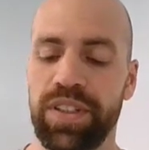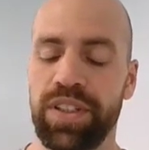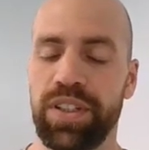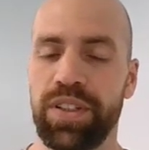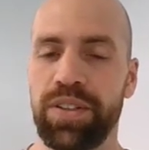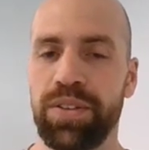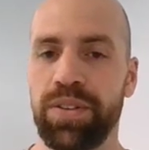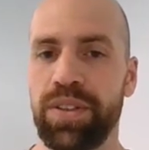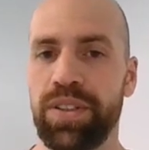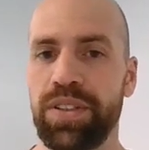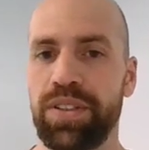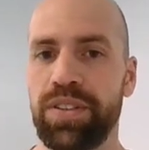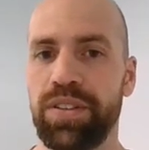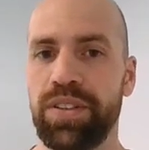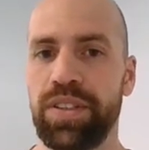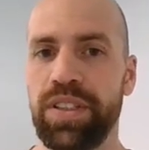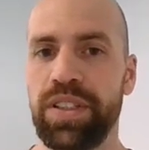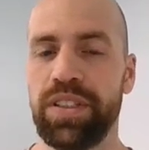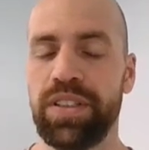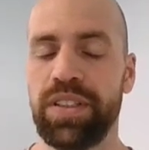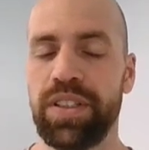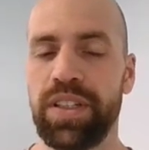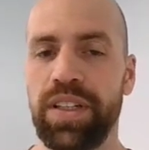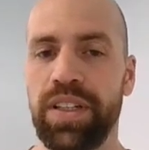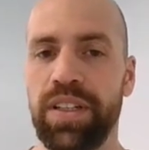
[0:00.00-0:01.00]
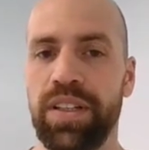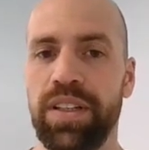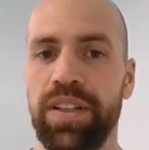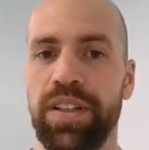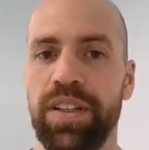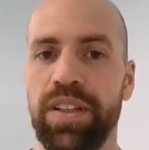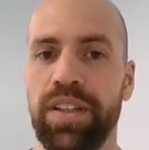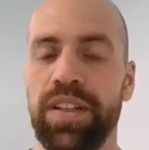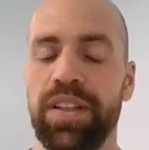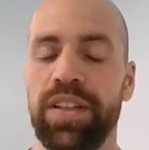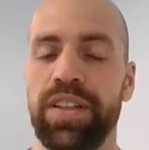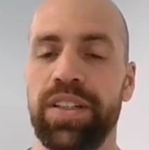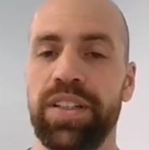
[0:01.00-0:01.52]
go into detail
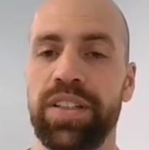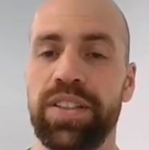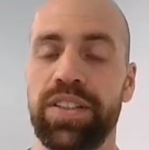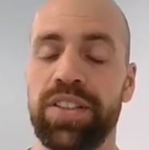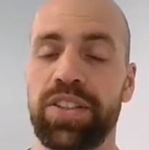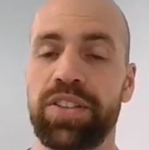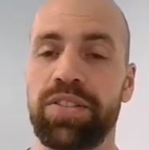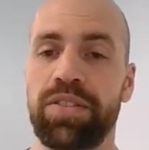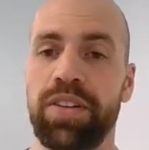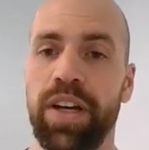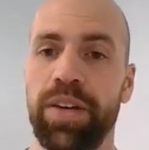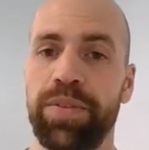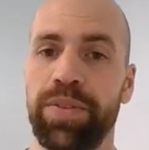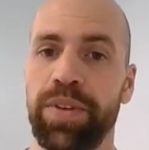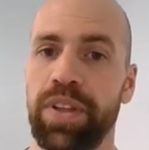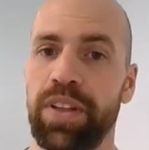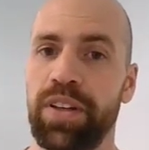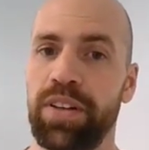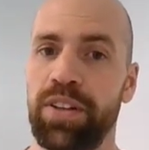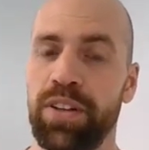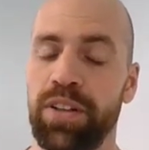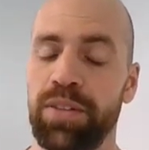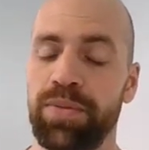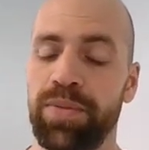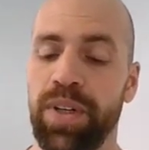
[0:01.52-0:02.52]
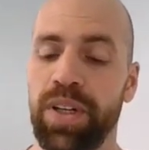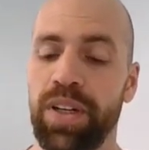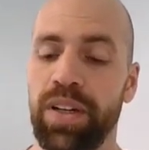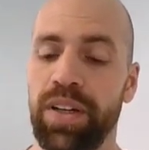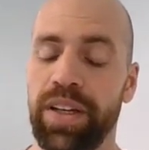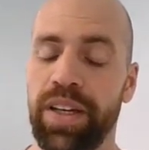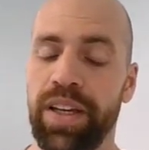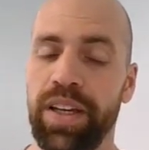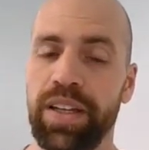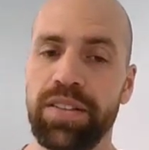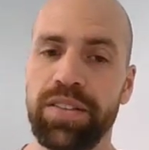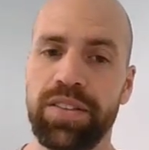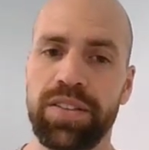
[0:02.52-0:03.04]
here describing the whole model
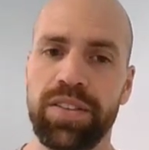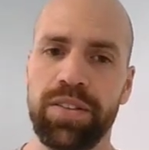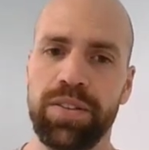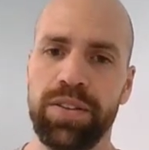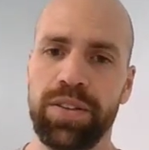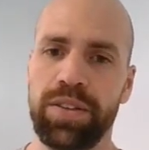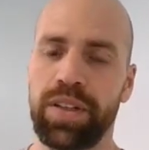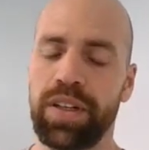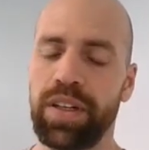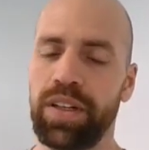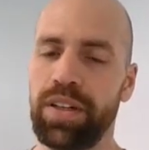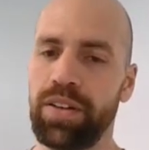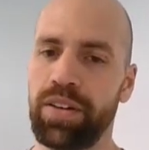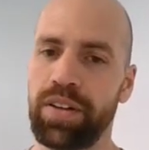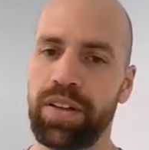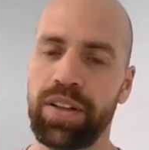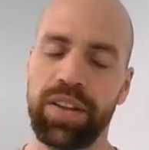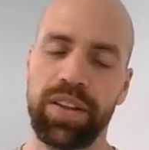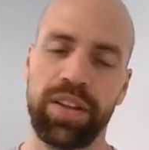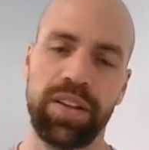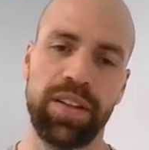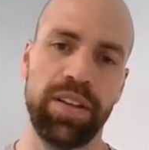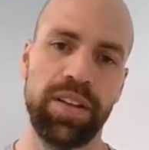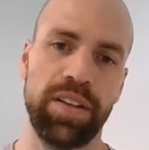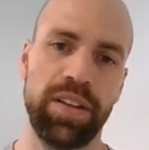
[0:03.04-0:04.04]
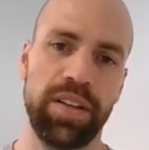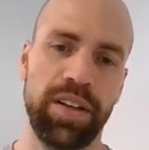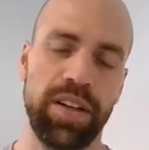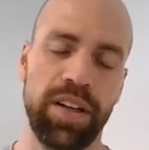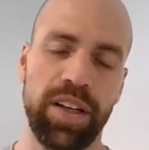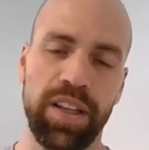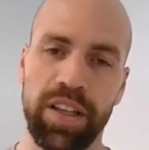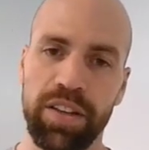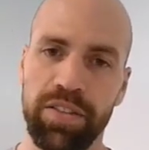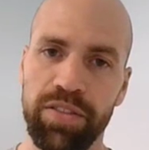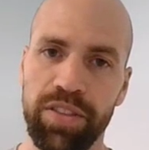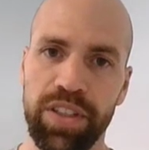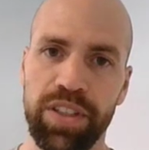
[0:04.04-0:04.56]
again, so you can look at the
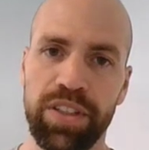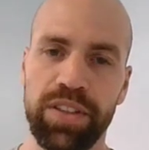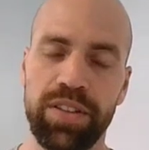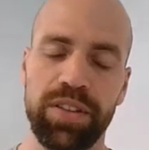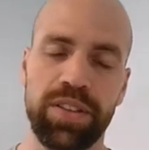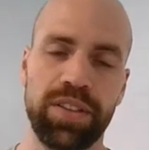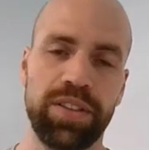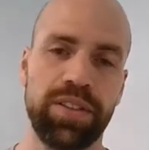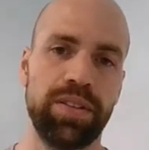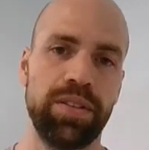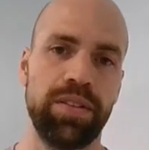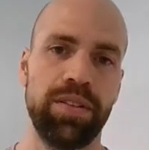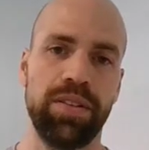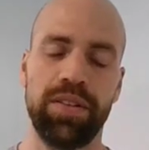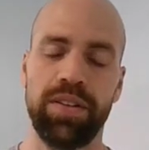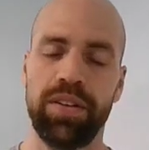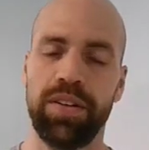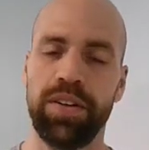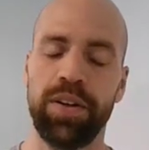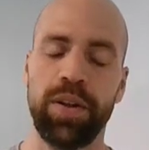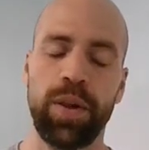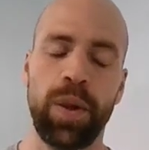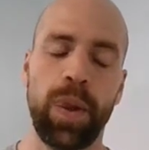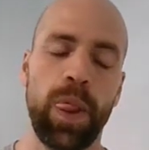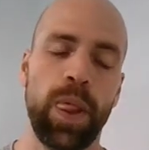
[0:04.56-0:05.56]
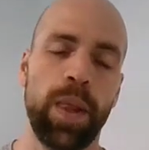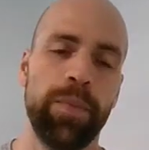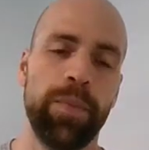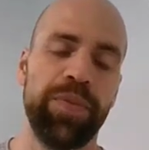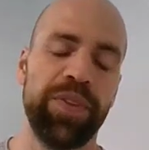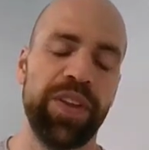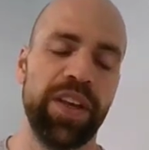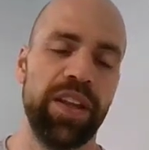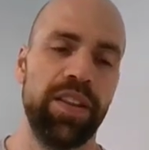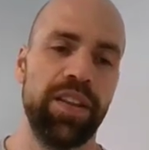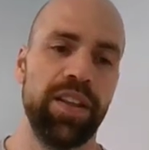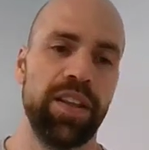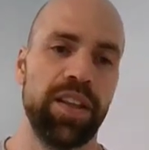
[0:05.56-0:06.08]
other videos or
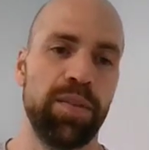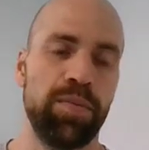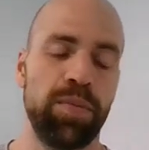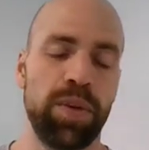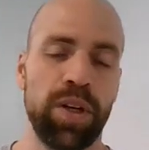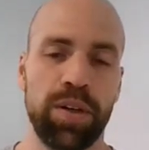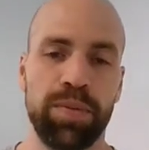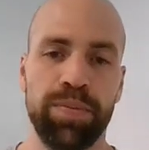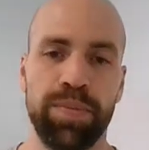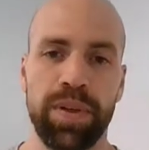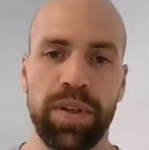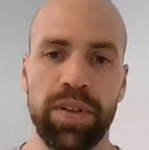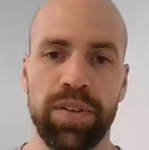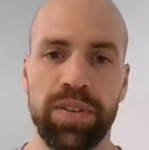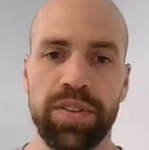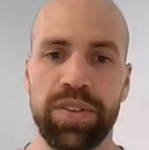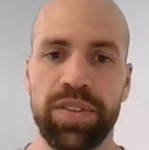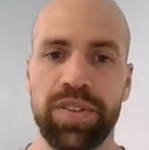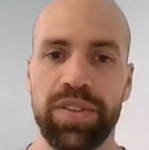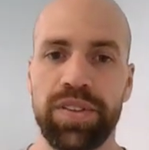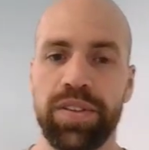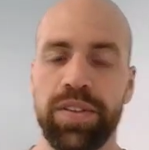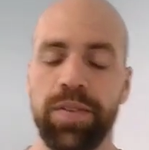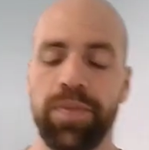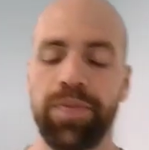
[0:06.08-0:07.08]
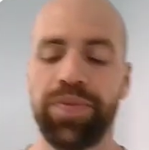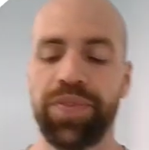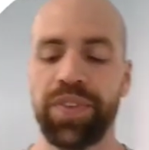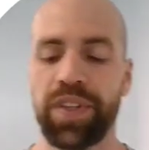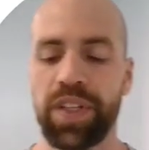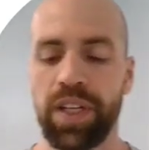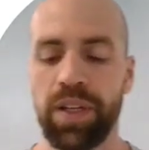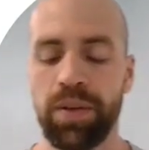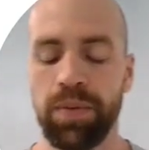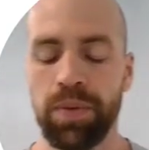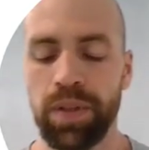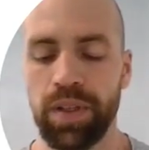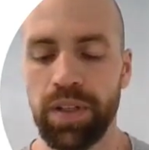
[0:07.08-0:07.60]
at the other blog posts.
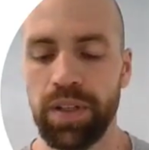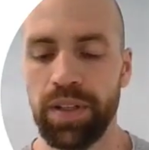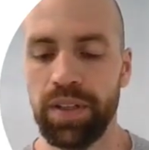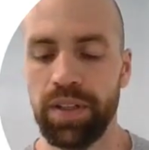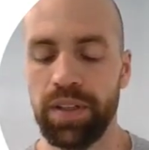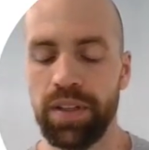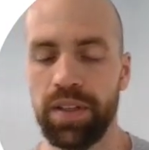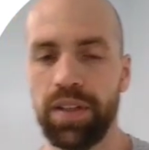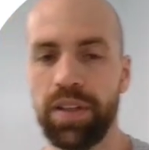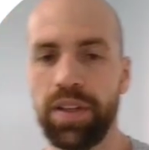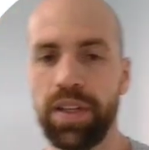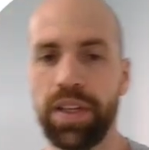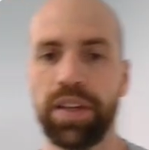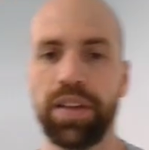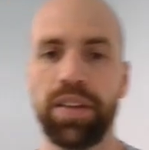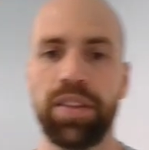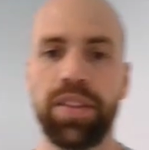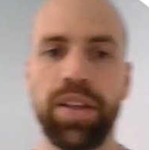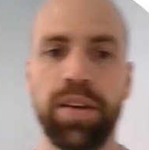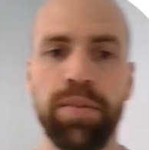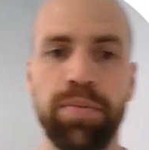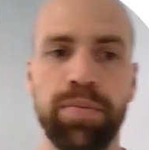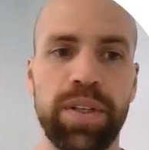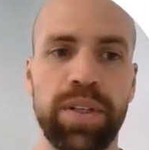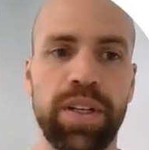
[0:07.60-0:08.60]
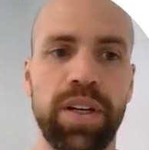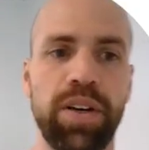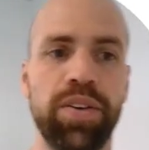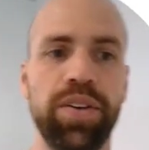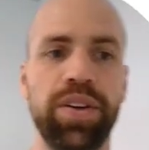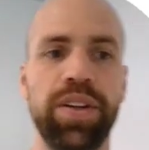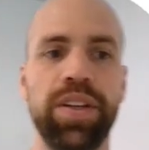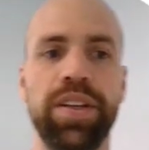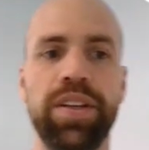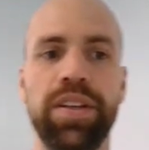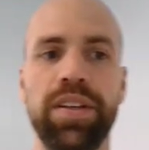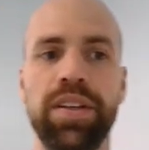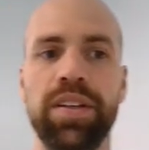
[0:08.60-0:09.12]
I will link them
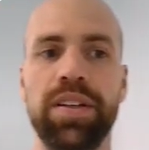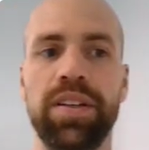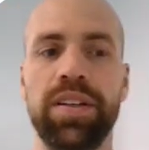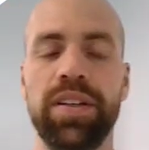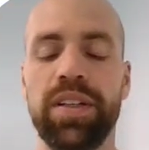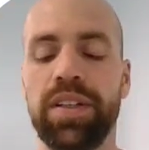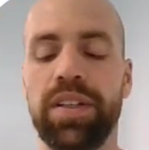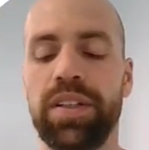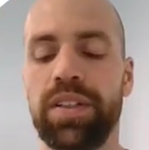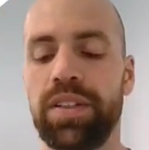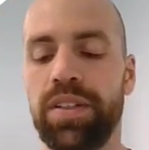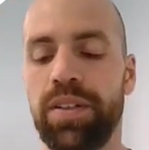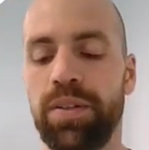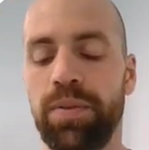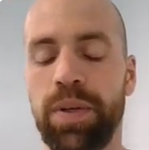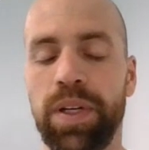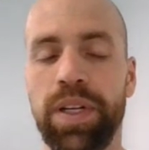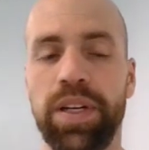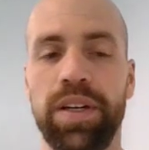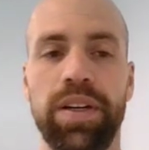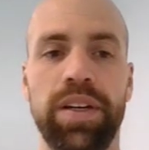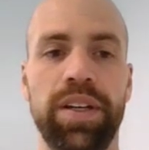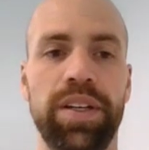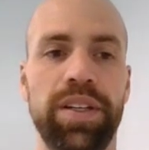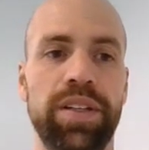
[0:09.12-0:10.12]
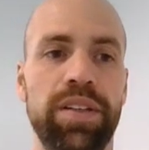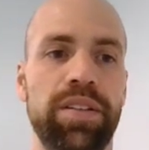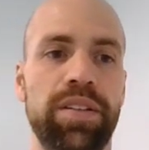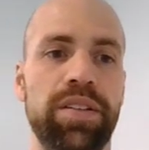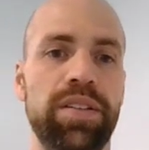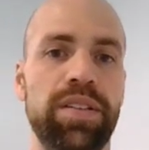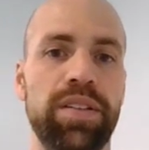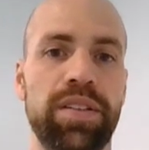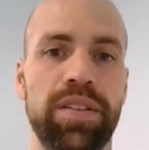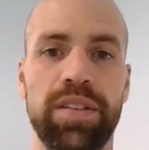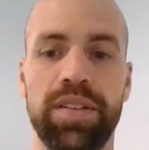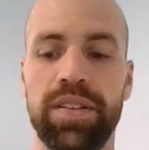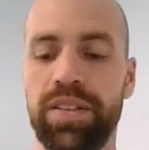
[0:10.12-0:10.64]
down here where I
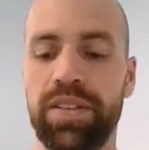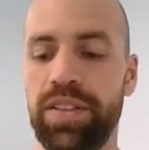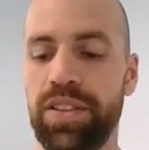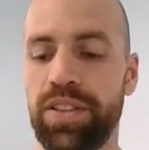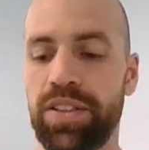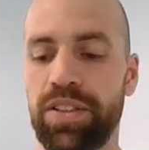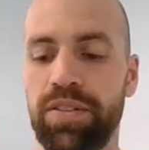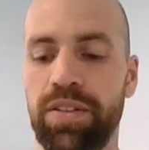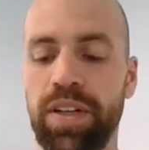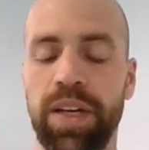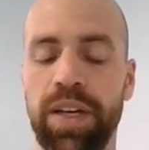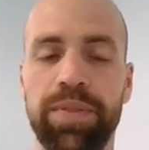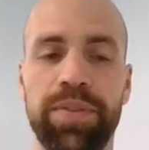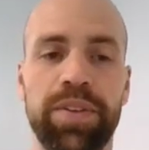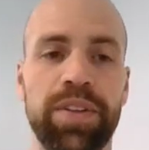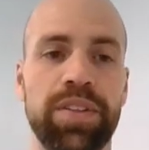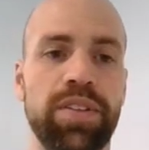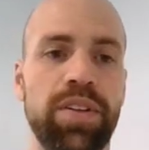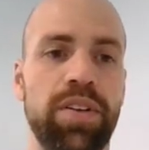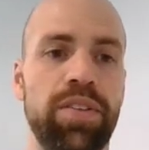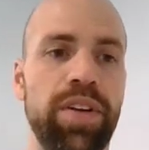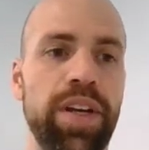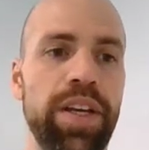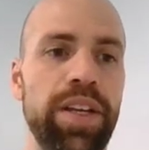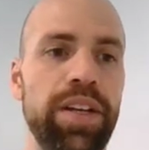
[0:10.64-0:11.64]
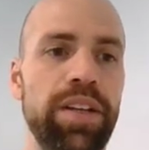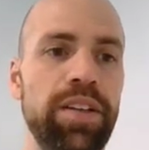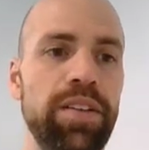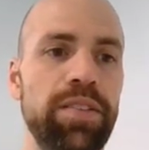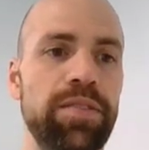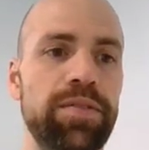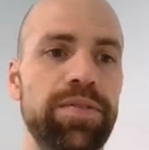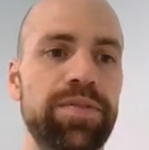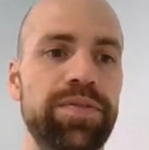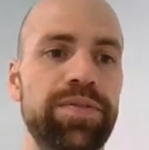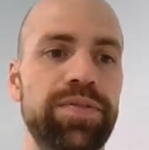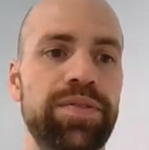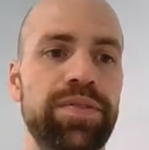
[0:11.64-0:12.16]
described this
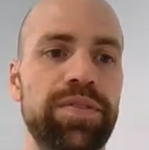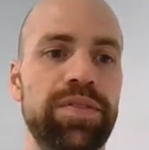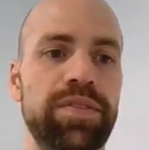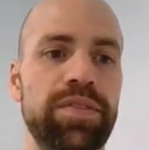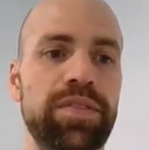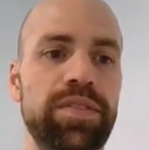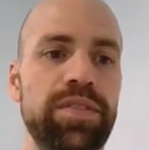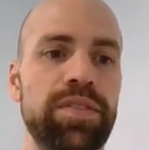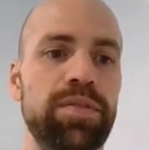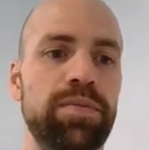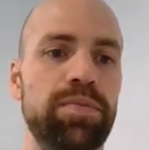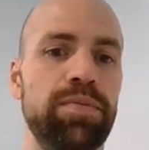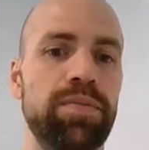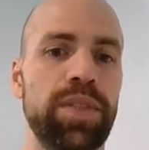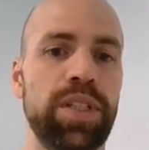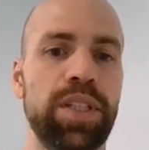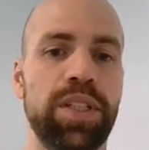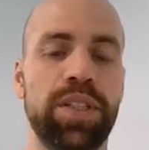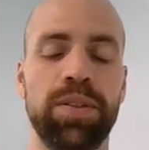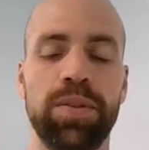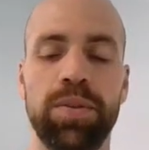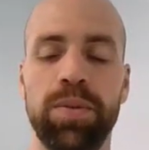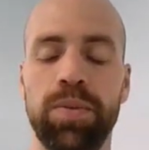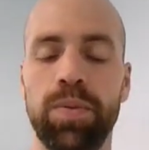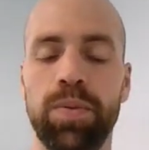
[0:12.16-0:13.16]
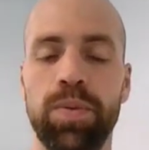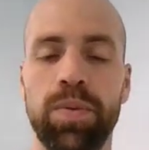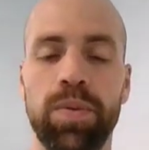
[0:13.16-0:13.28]
already. But